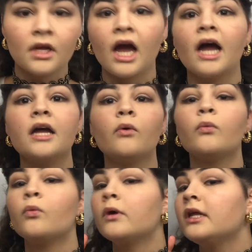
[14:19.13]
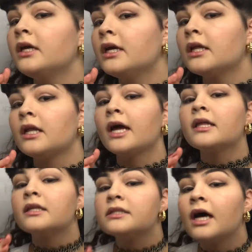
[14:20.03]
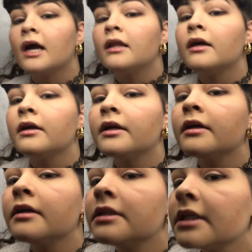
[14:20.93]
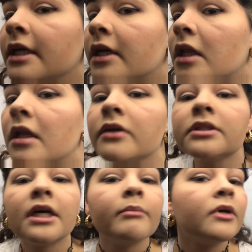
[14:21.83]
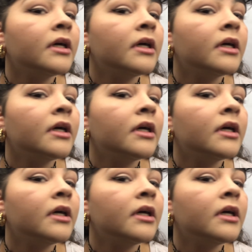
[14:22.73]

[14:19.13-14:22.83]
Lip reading: I really like this eyeliner. Here is a close-up,